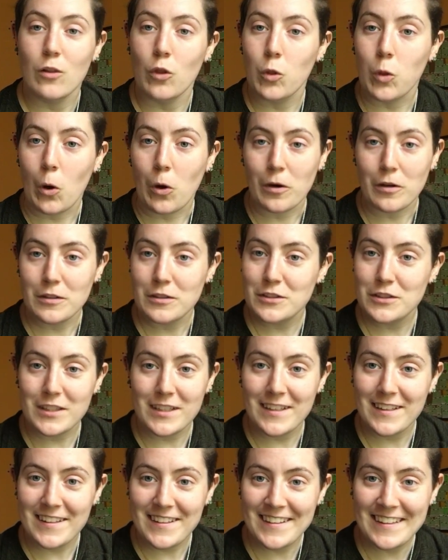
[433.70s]
large
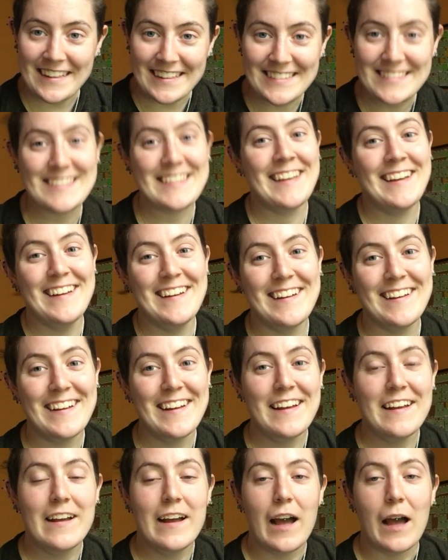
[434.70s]
it is.
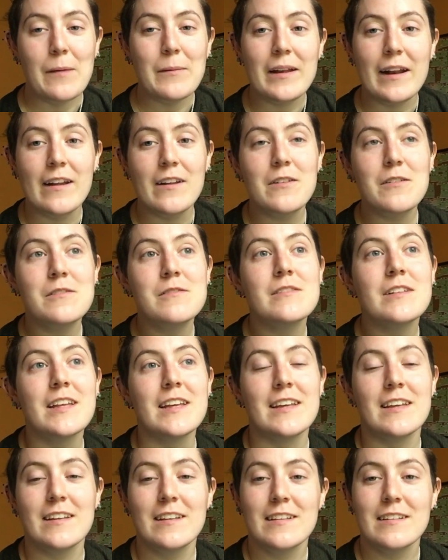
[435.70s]
I mean, I know
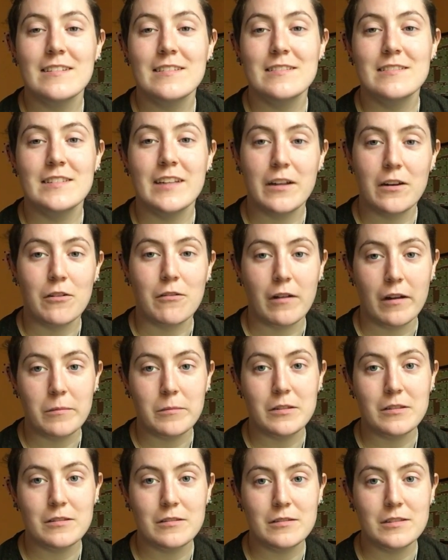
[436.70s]
like
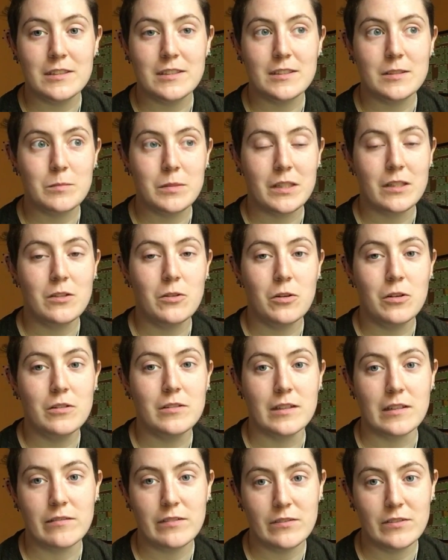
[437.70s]
NaNoWriMo is a big goal,
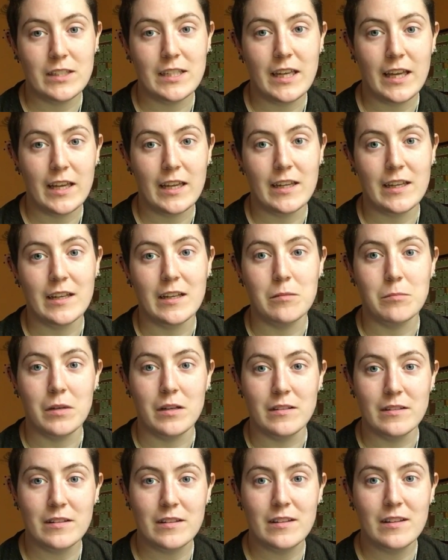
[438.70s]
like 50K in a
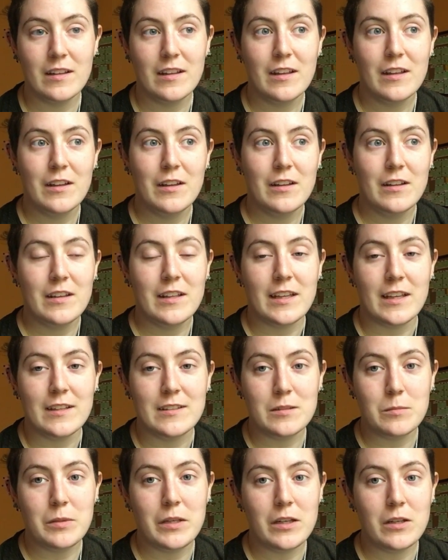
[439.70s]
month is
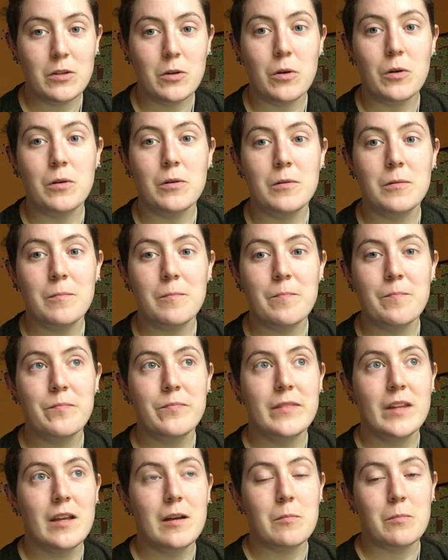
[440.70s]
a big goal.
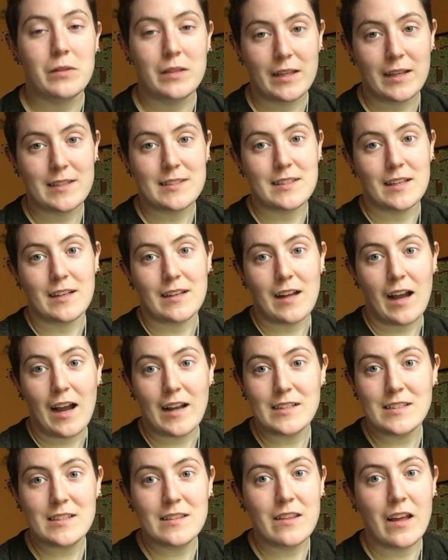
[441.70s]
But like I said, I
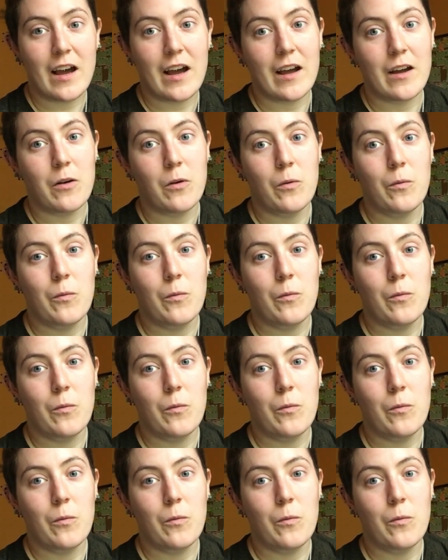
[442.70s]
did that